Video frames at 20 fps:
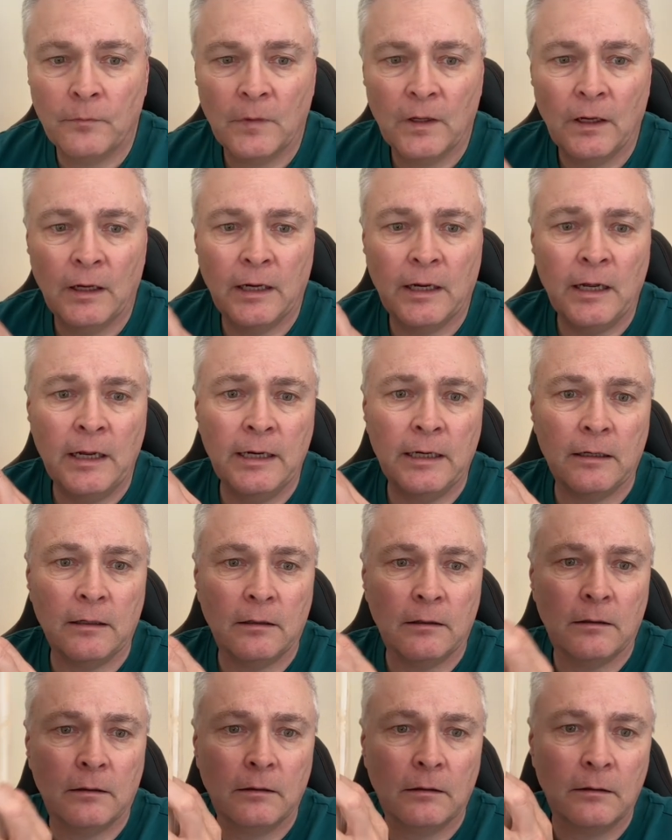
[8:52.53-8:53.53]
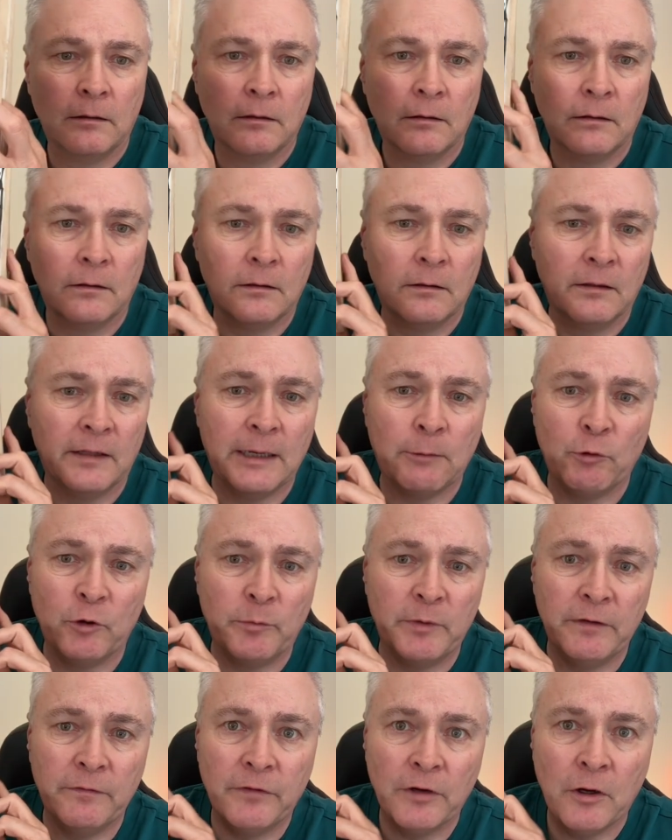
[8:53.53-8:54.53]
Again, that would have
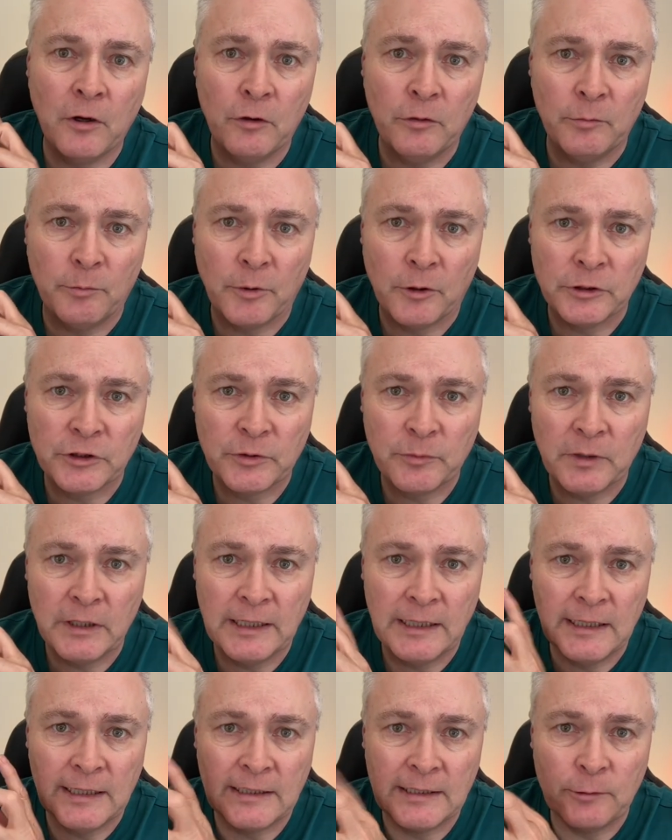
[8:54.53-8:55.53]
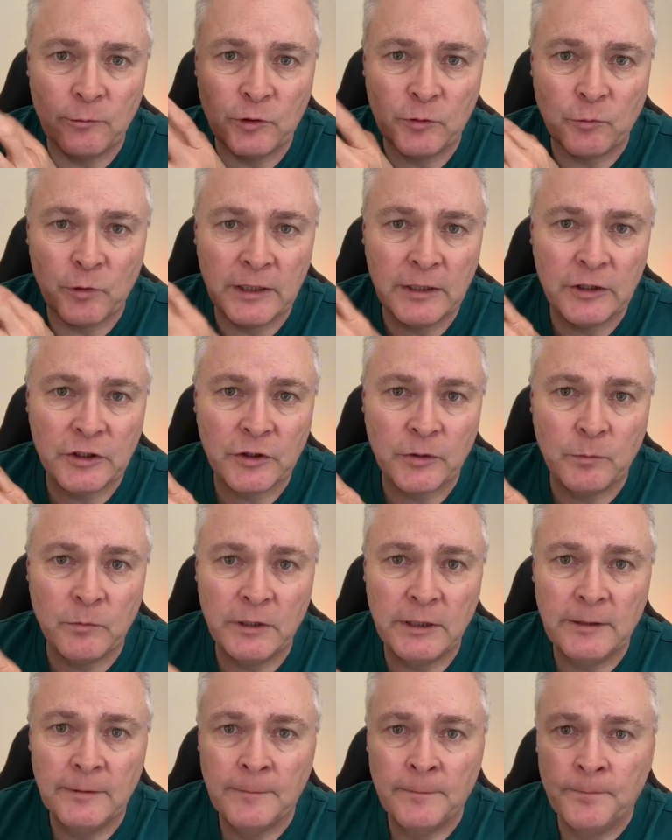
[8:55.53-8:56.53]
been forgotten, possibly, unless it was written
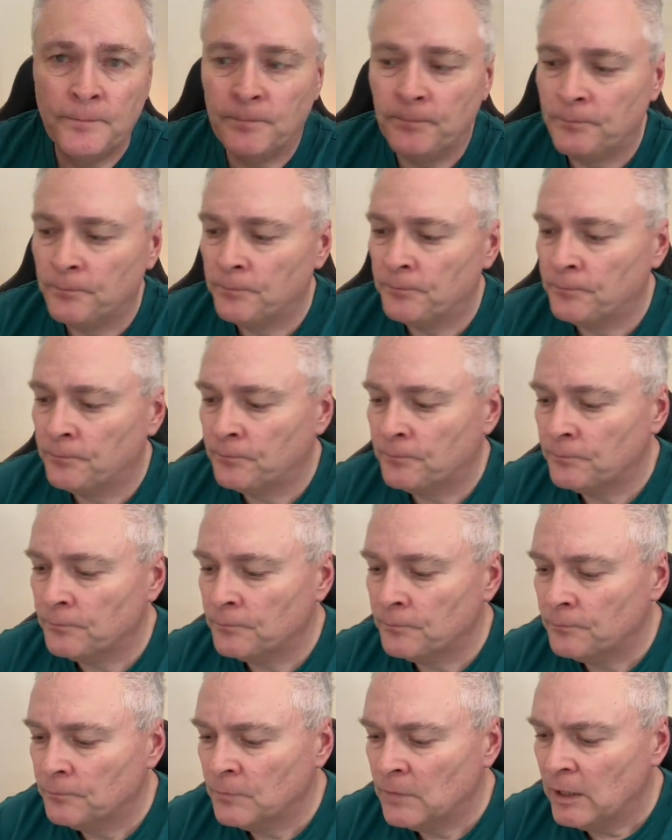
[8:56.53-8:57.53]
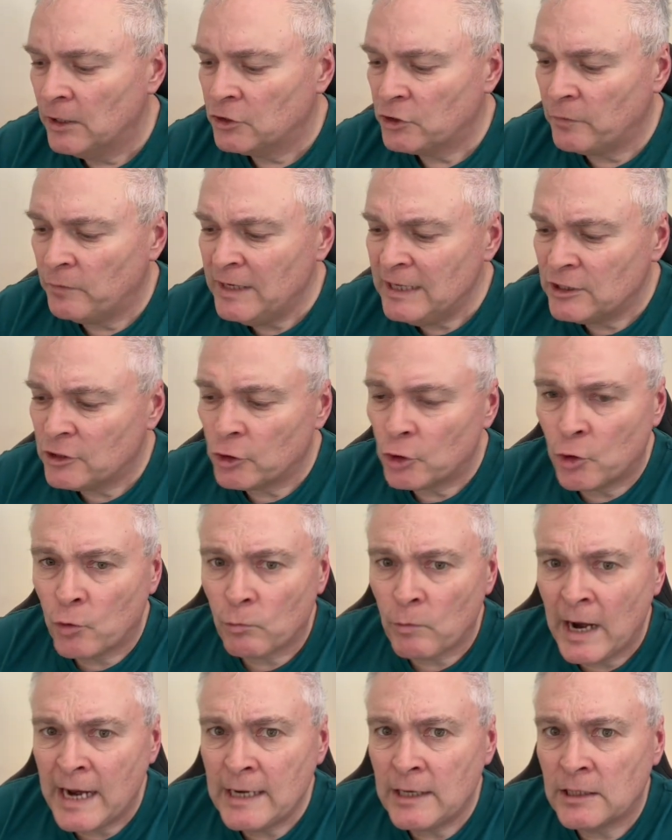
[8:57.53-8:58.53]
somewhere. So these are
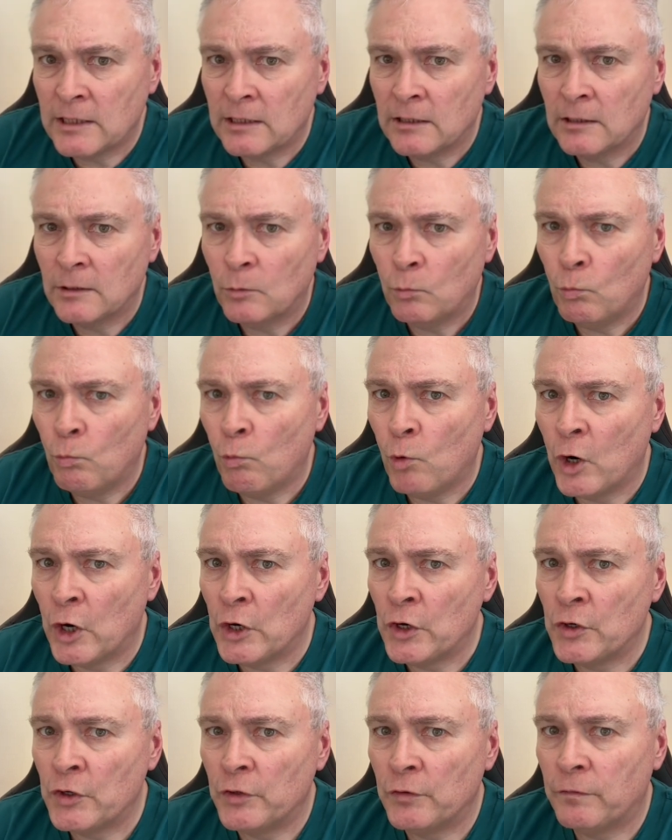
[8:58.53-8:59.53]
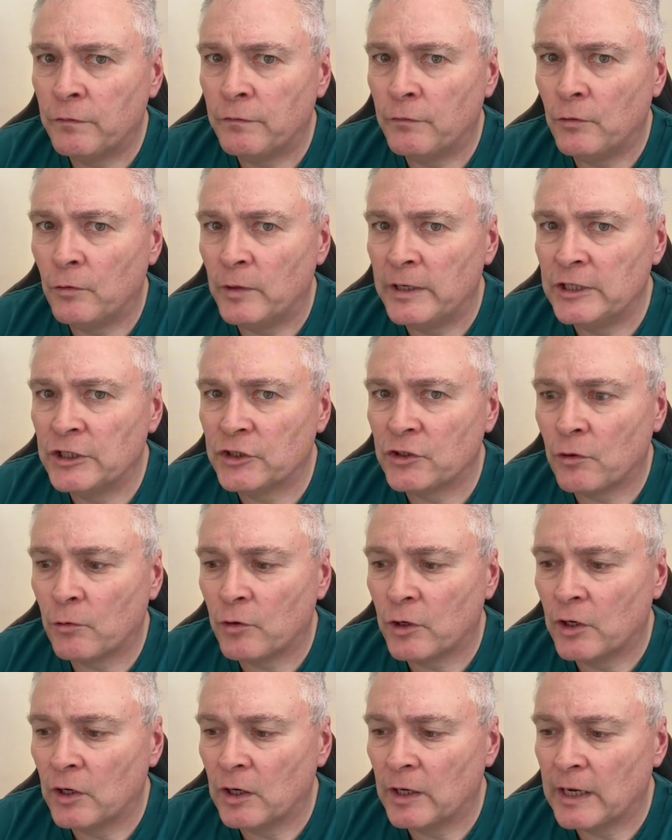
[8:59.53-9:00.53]
great, wonderful
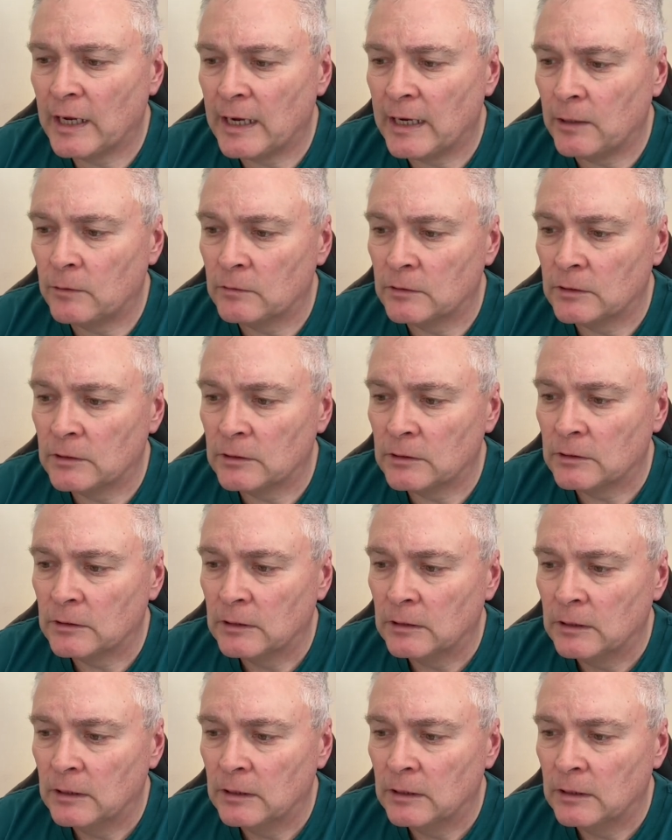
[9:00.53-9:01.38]
historical accounts.